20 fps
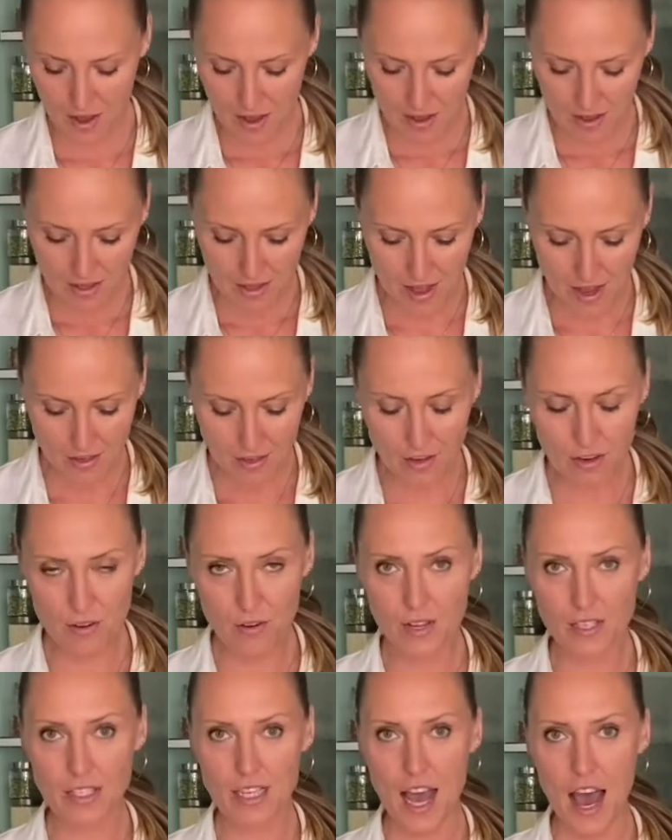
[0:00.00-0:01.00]
Then you're going
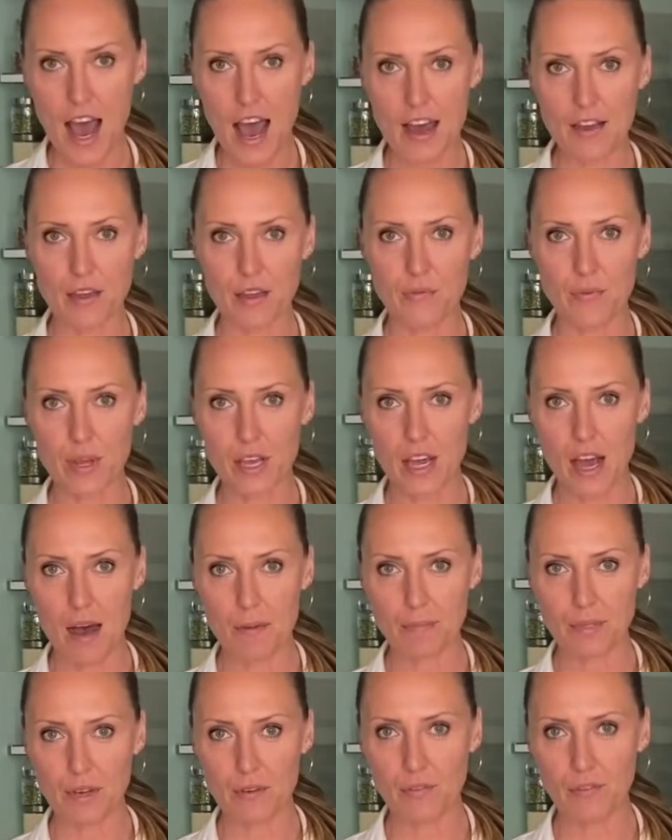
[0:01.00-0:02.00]
to add 3 cups
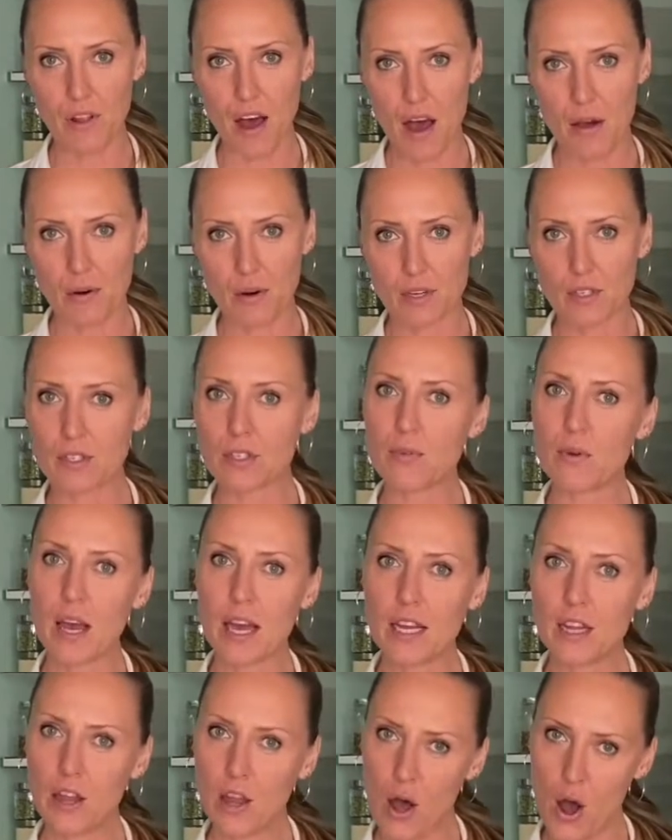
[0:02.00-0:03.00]
of flour to a
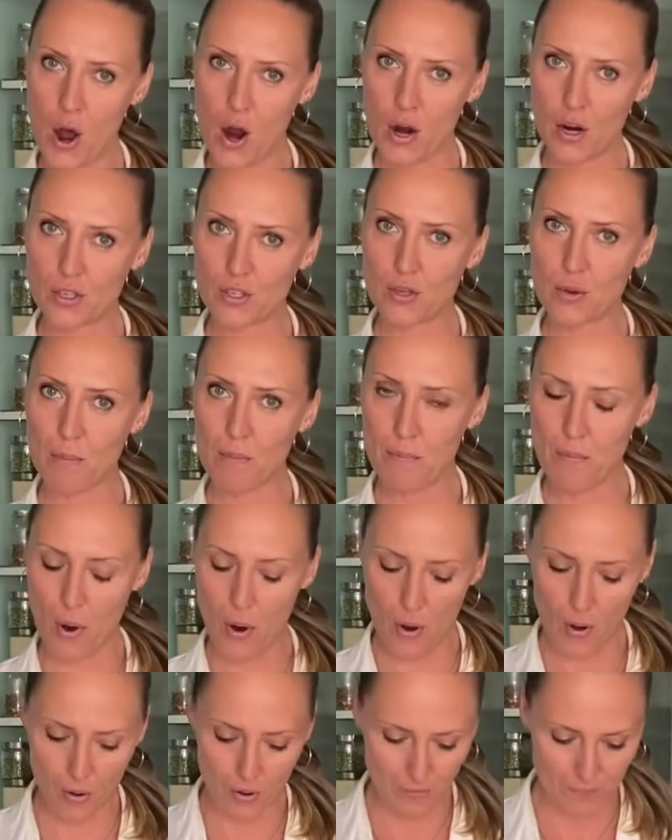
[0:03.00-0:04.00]
large
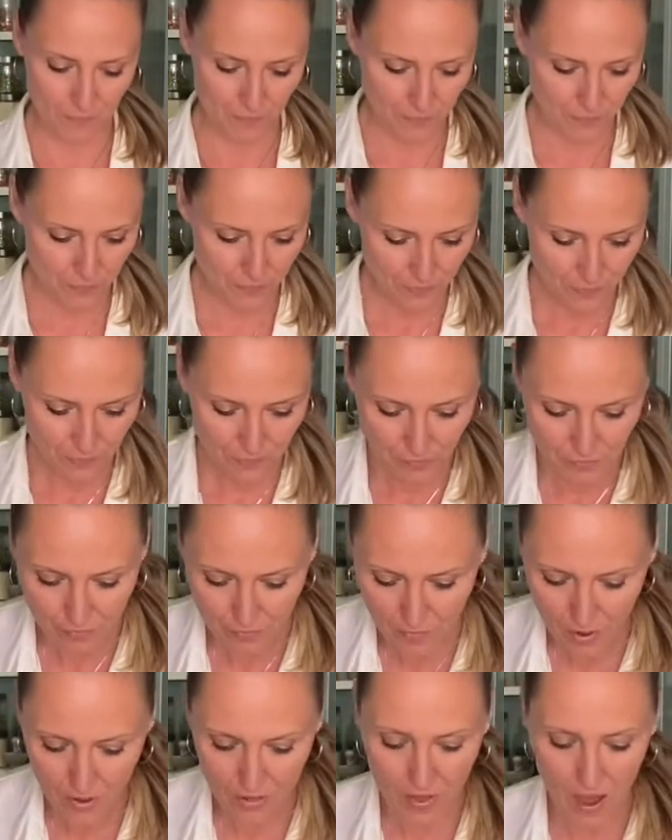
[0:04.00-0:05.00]
bowl.
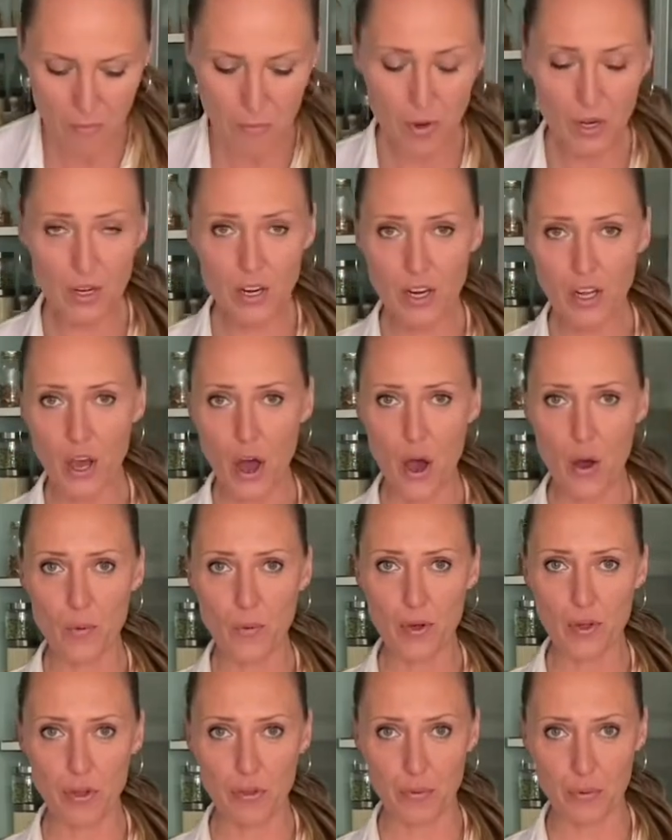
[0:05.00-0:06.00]
Then we're going to go
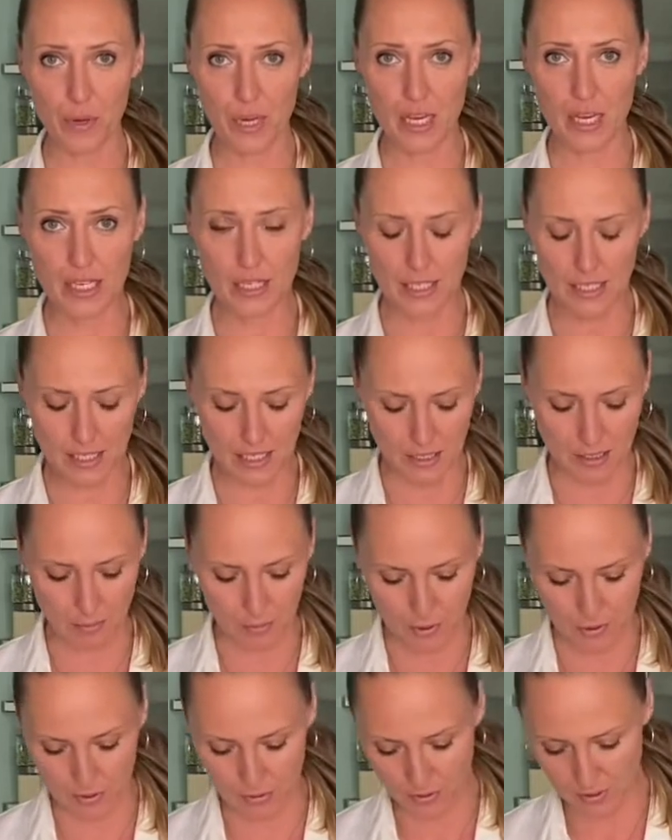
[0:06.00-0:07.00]
with 3
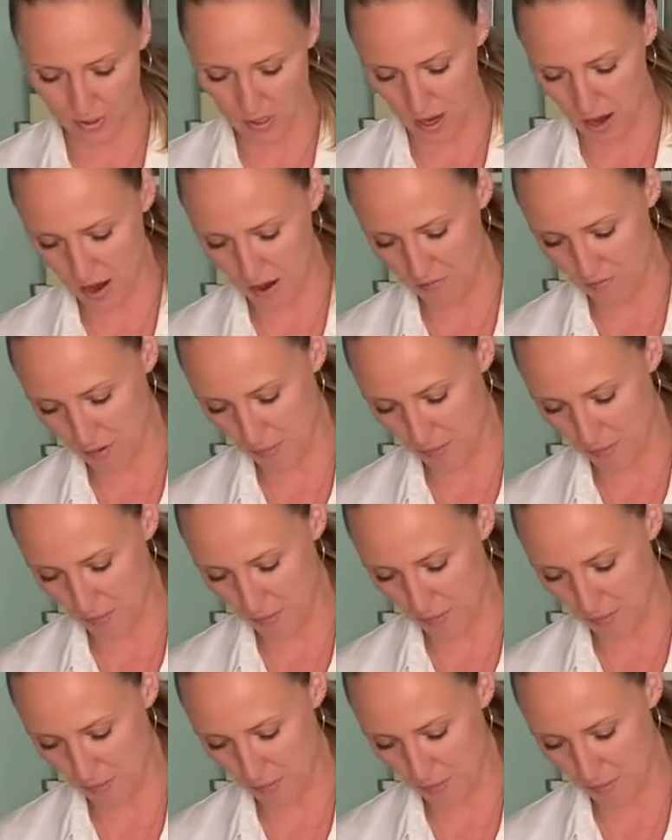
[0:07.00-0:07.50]
teaspoons of